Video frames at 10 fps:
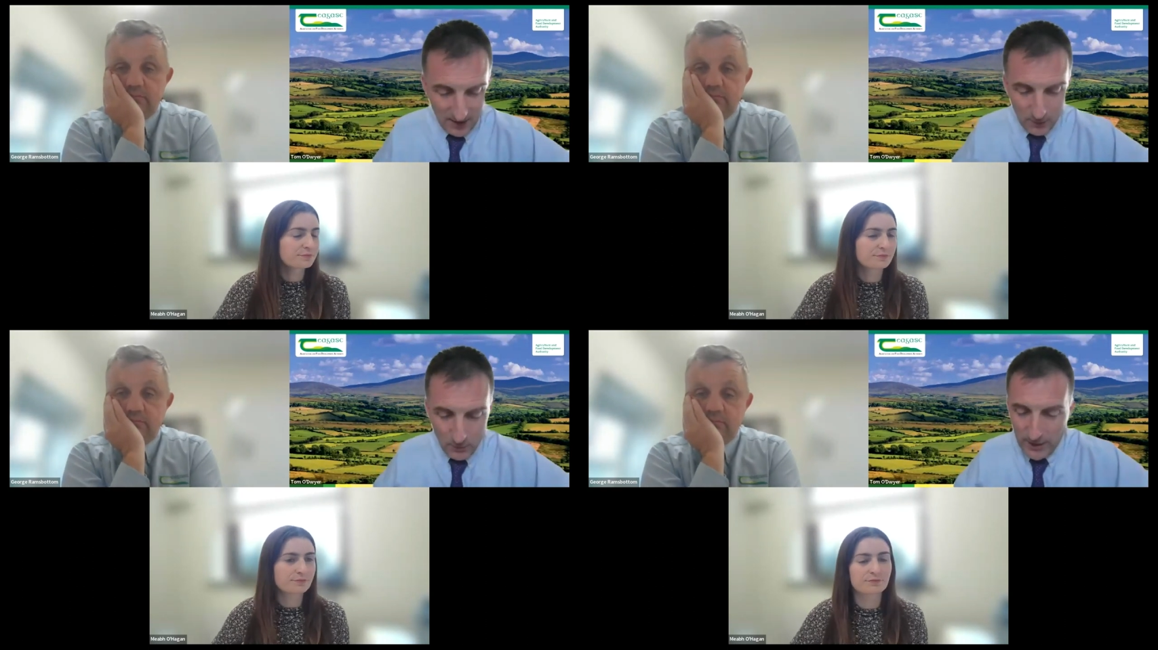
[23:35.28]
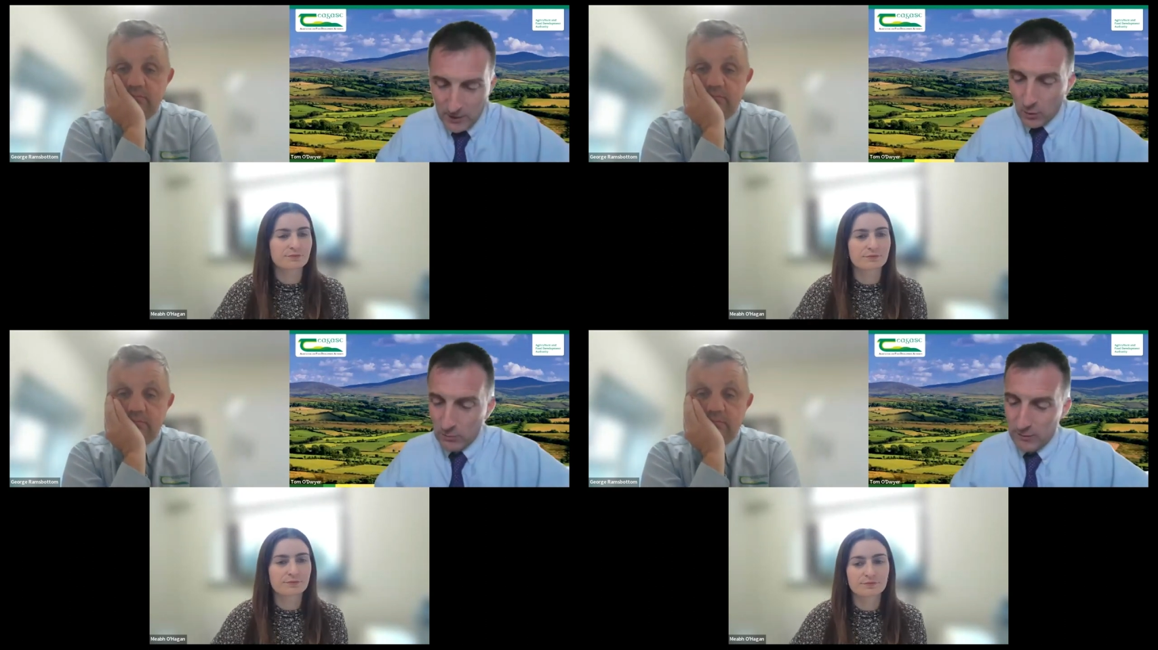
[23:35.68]
Speaker 1: a, great
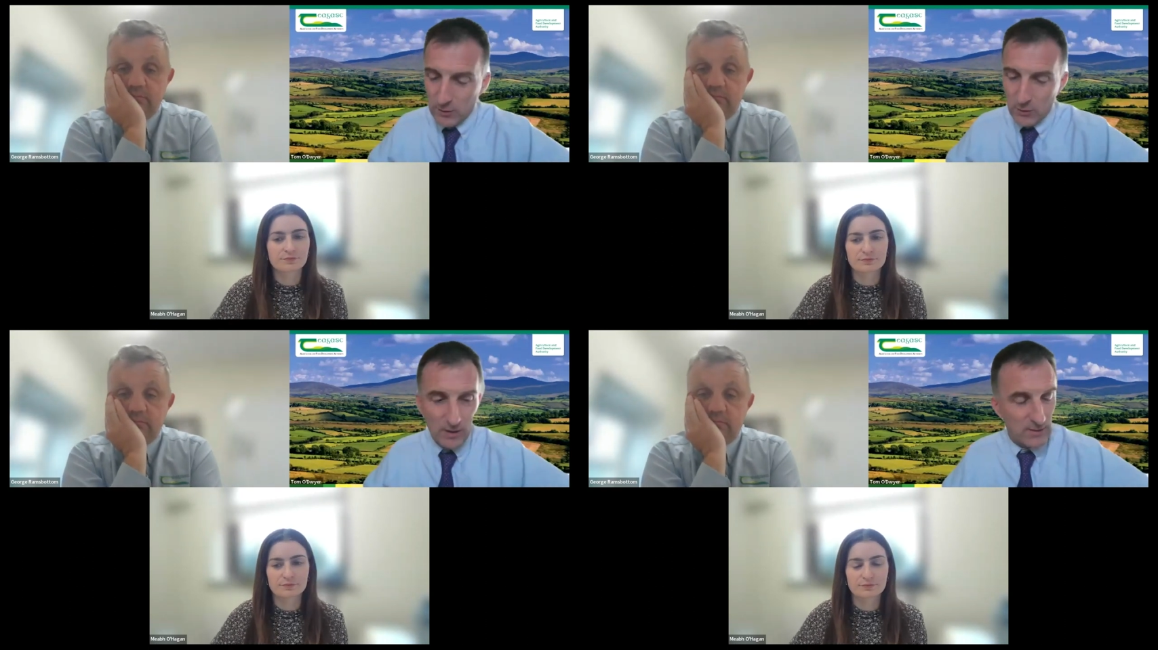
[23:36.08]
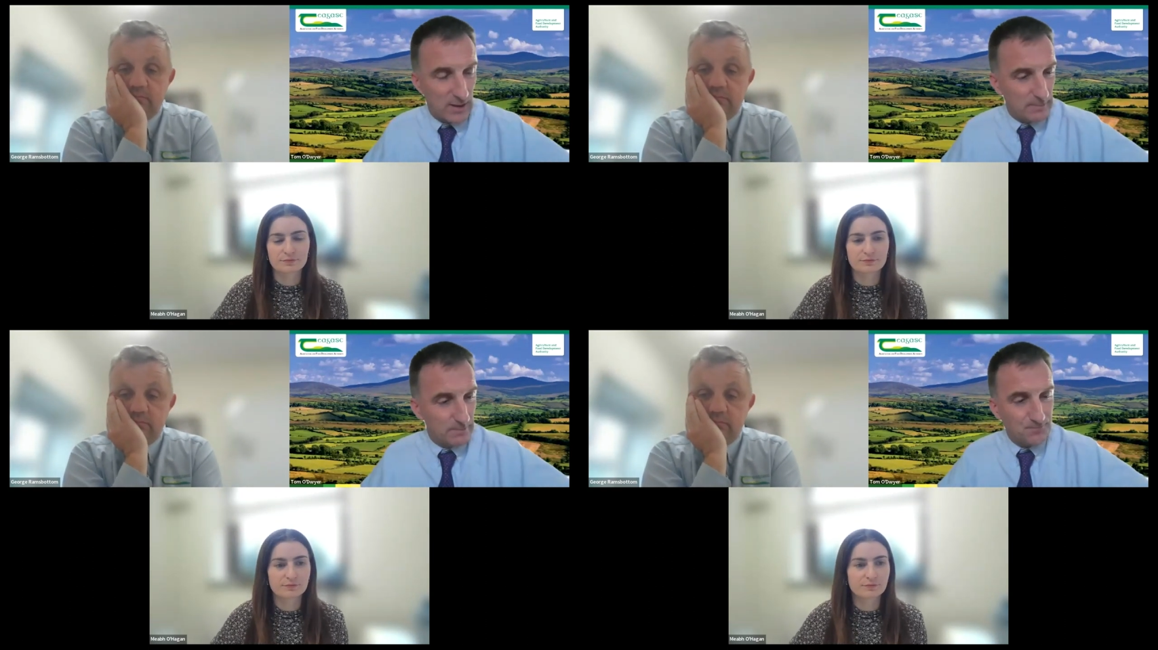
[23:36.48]
overview of
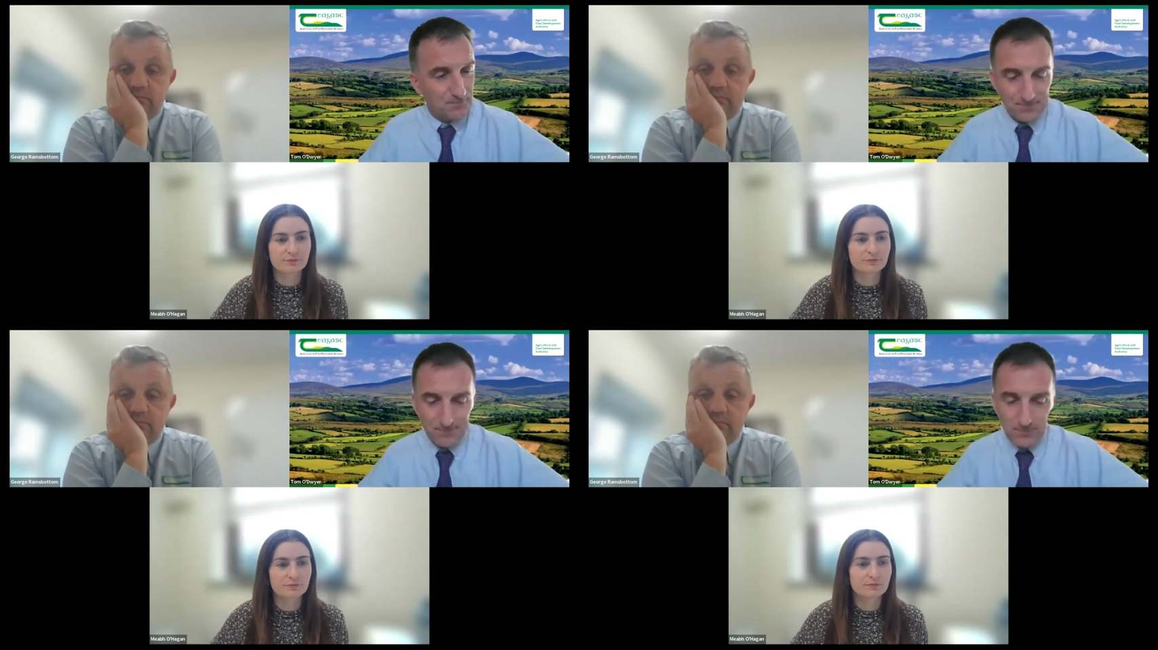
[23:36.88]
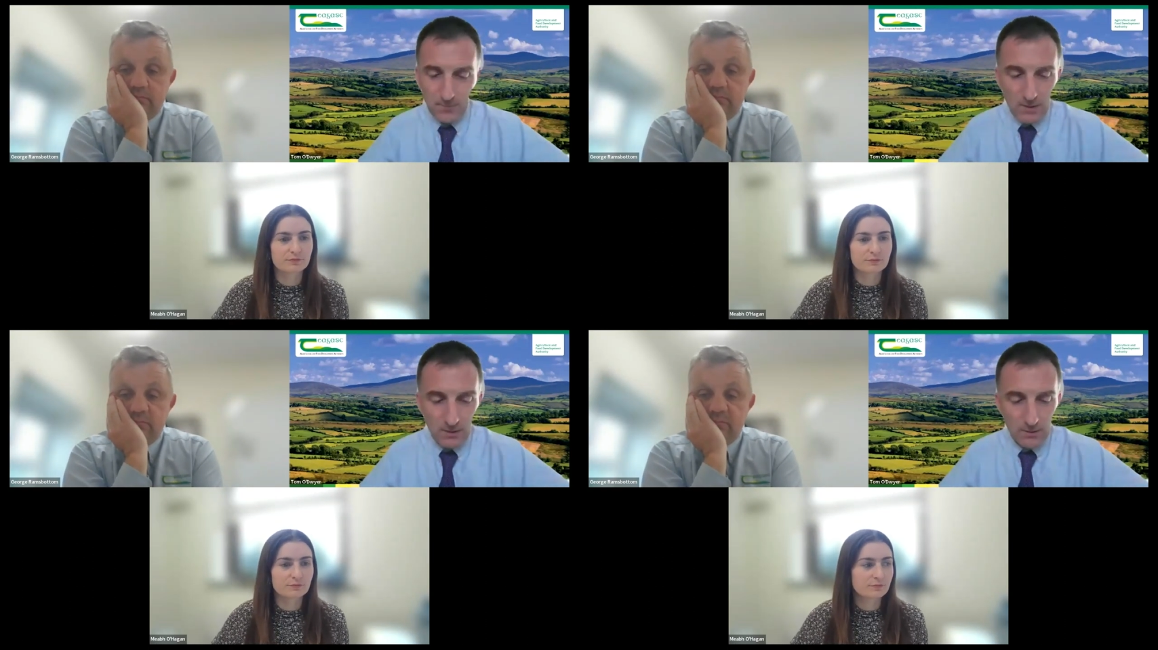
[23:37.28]
the,
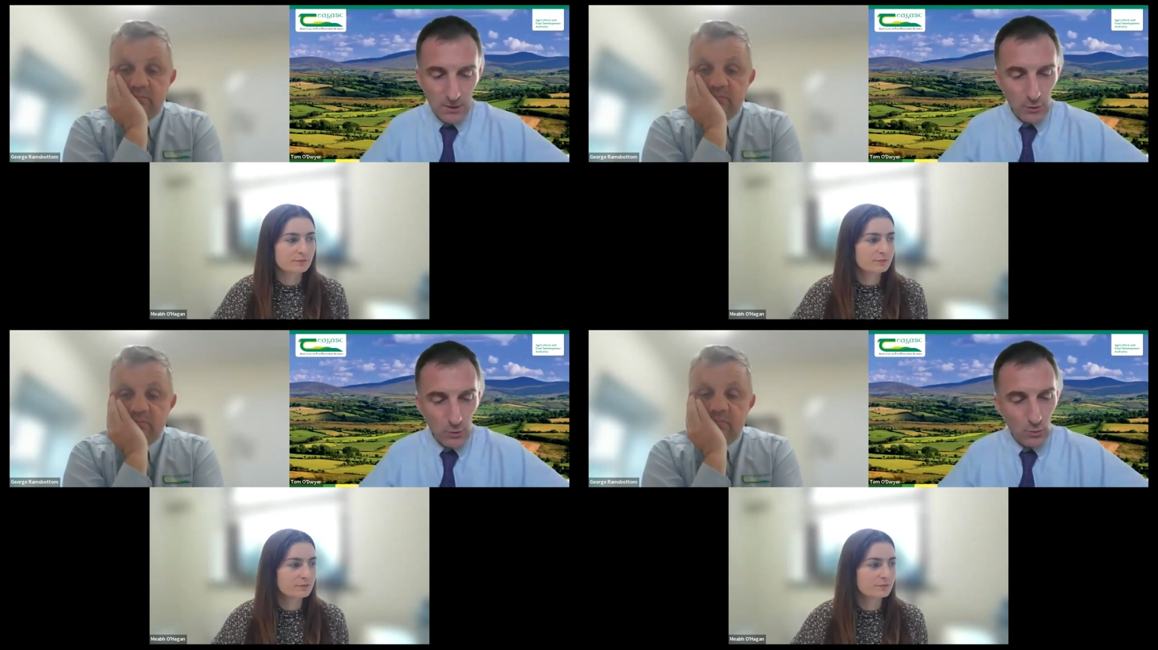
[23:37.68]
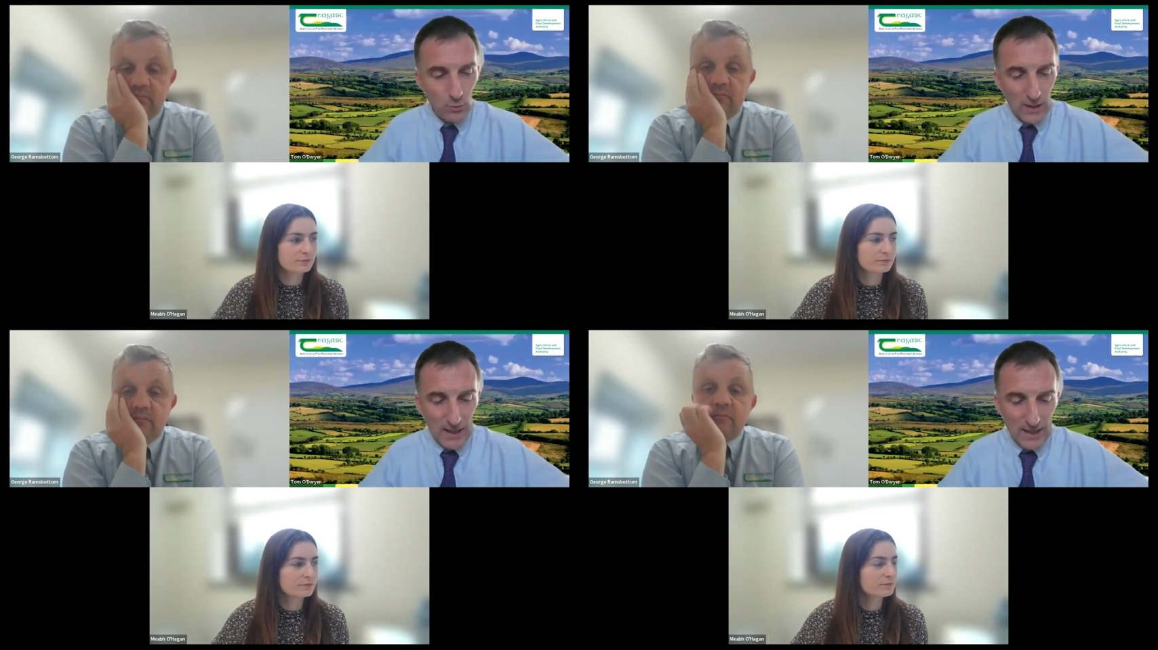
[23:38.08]
the new
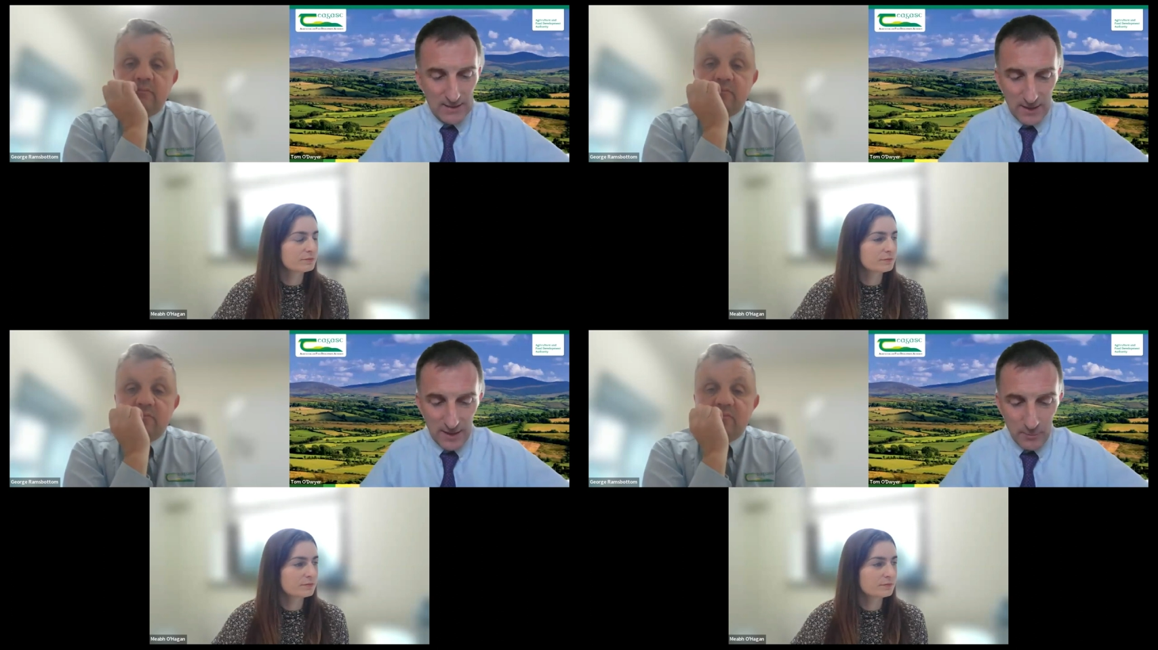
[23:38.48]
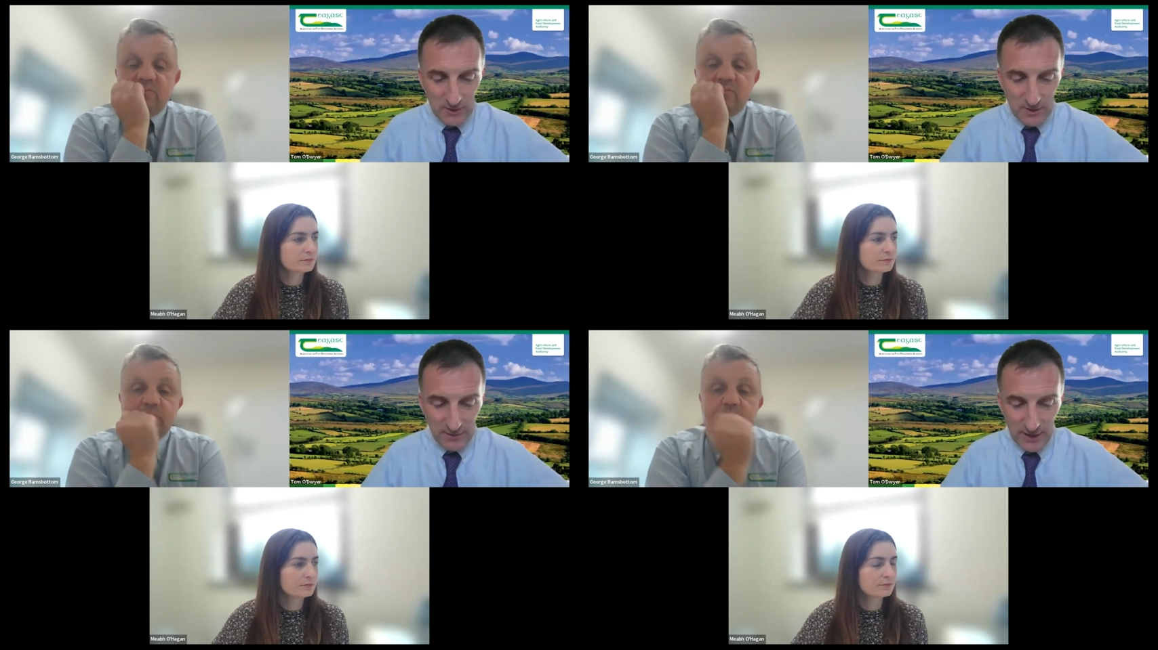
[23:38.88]
uh,
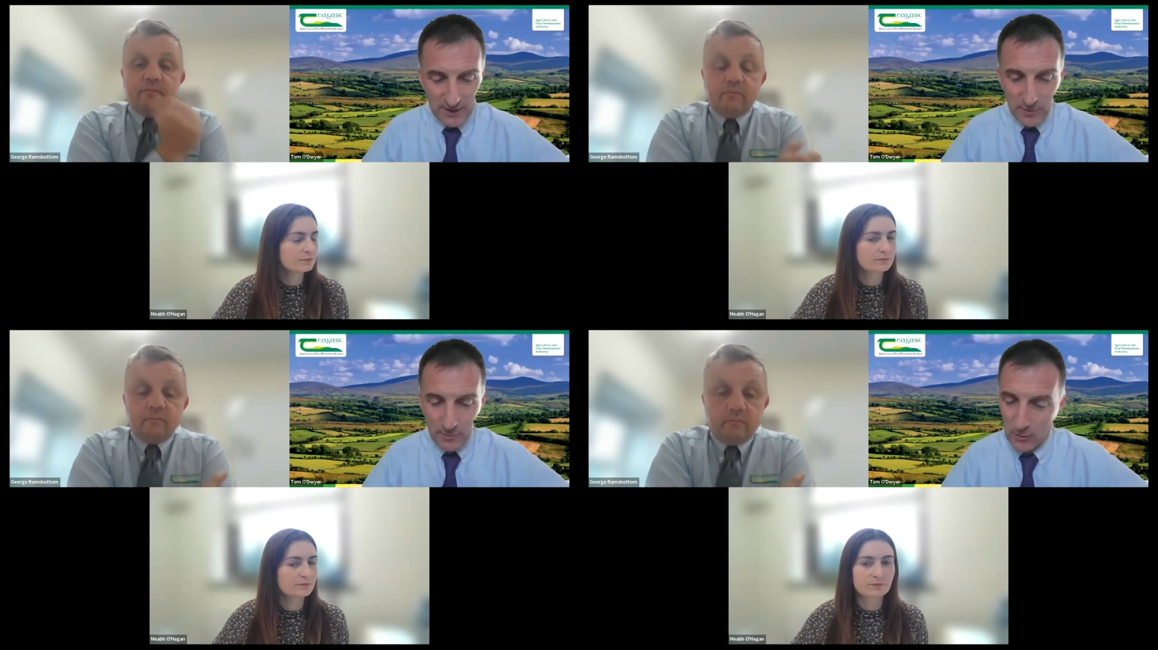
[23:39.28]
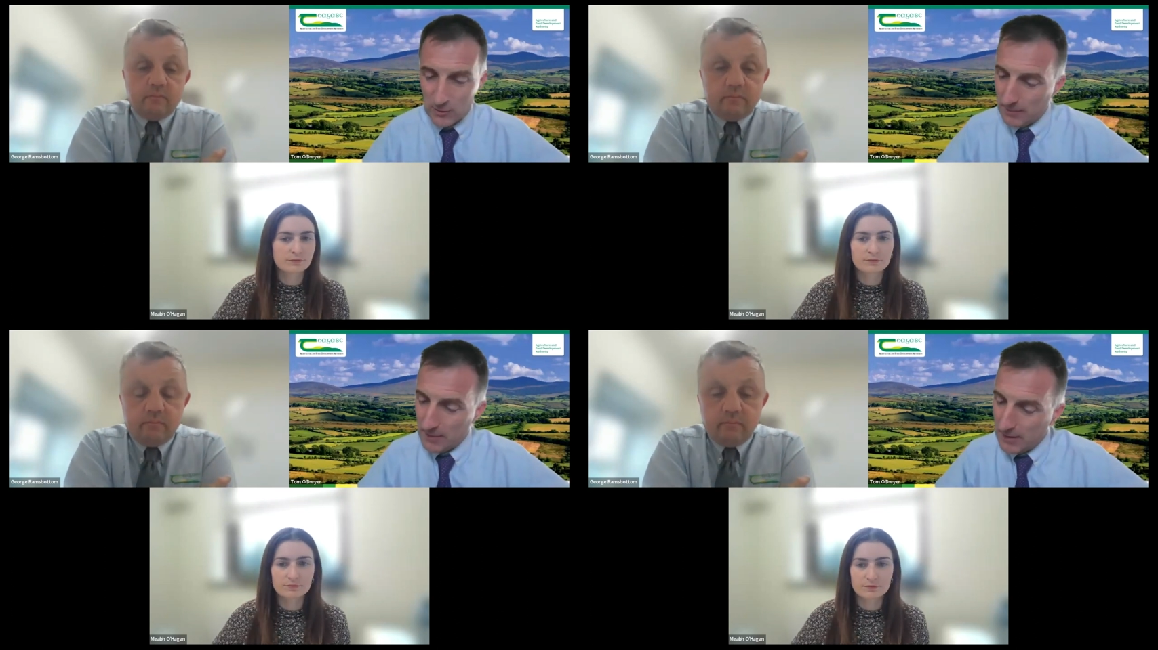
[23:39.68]
signpost advisory
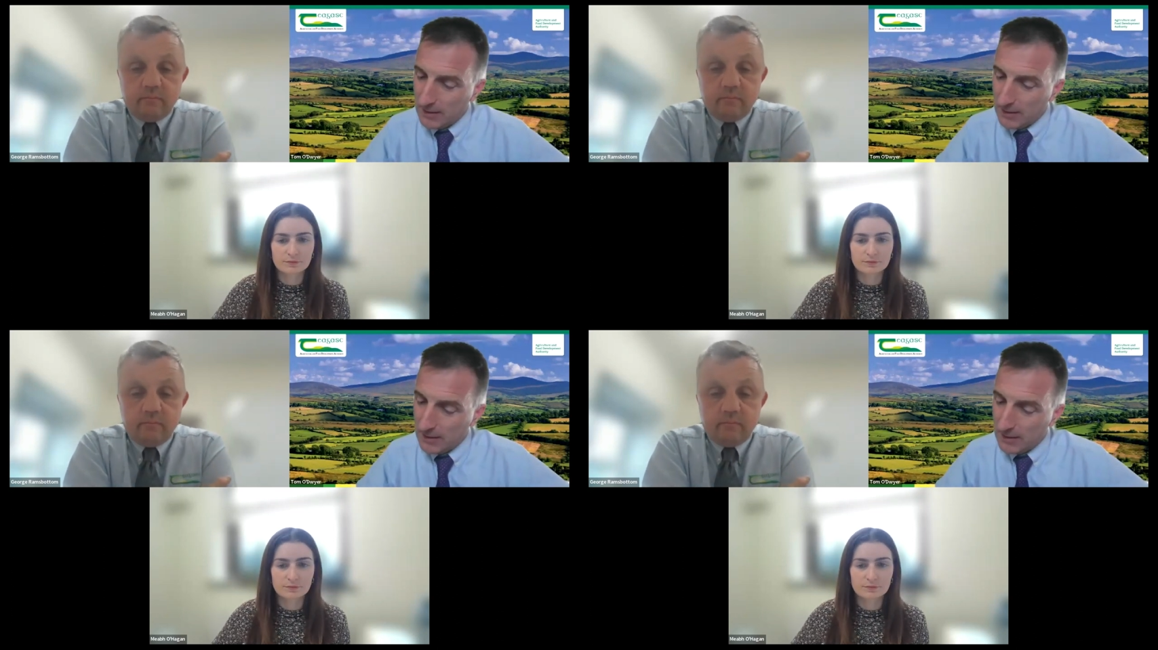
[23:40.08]
program.